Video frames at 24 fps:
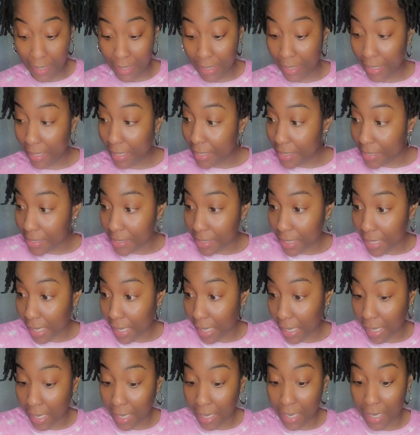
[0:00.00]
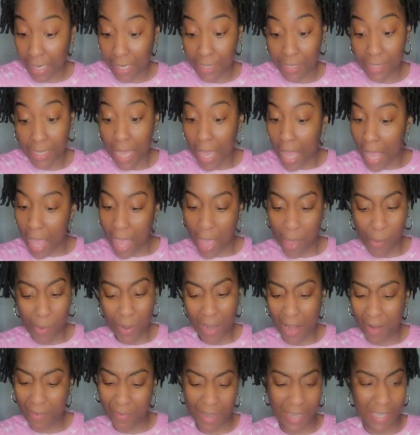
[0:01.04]
the Easter eggs, and
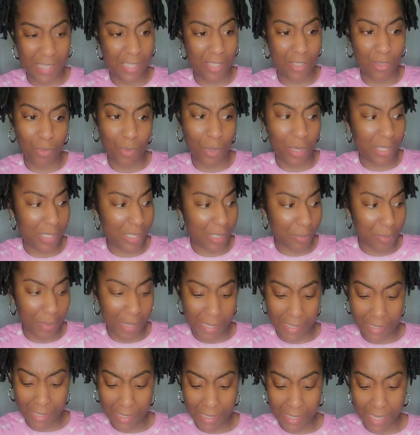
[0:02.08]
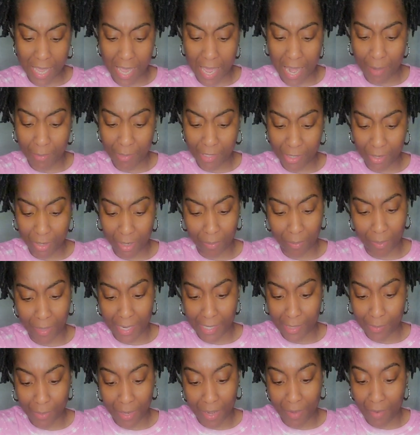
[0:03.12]
whatever else you want to place inside. I'm just going to
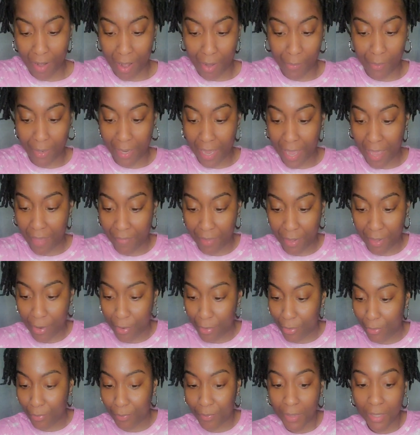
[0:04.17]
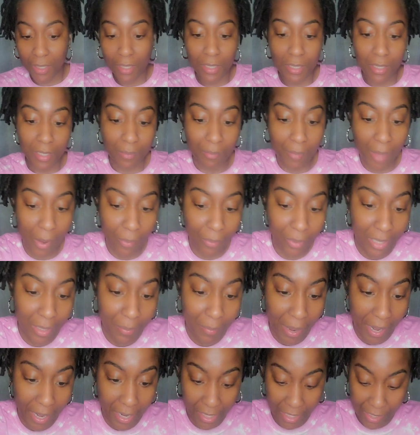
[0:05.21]
place whatever I already have at home. not really
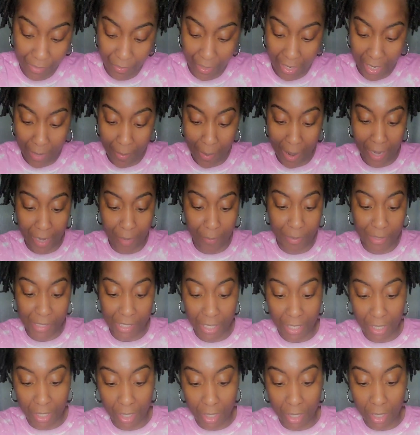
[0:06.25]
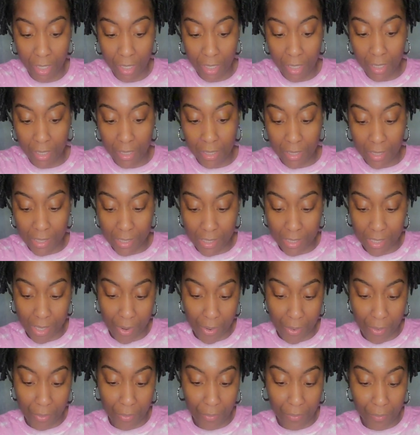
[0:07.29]
making this for anybody in particular.
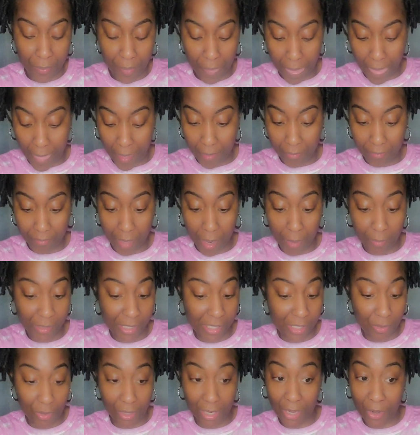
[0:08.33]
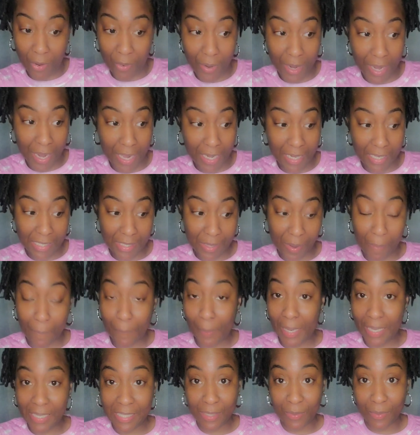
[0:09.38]
So I'm just going to go ahead and start
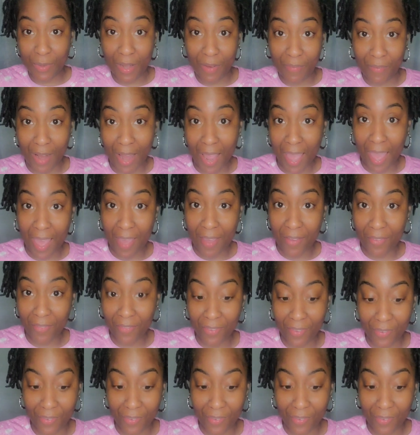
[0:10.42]
placing whatever I have.